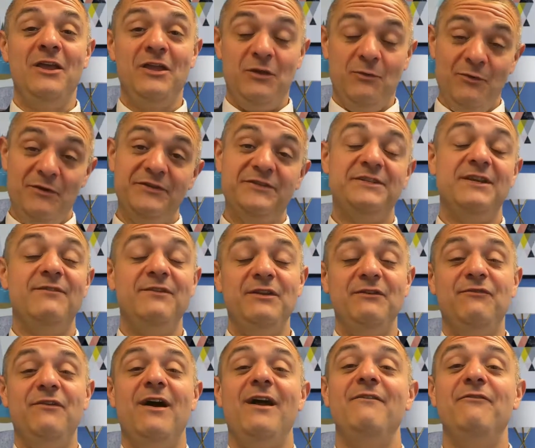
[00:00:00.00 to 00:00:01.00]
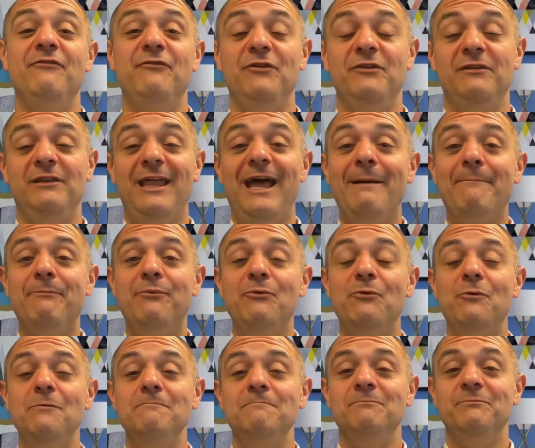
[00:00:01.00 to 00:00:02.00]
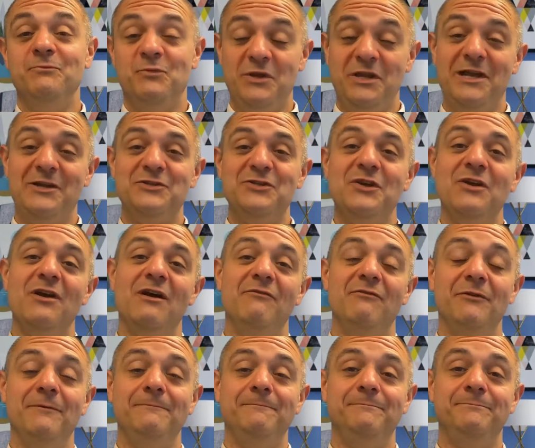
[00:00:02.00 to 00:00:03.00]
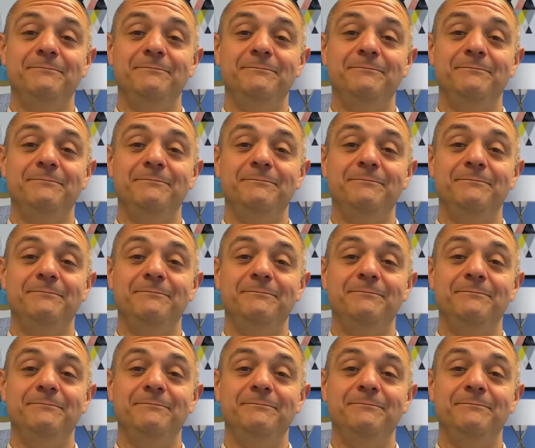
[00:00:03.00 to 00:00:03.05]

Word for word: You want a 75-foot lap pool? We got you covered.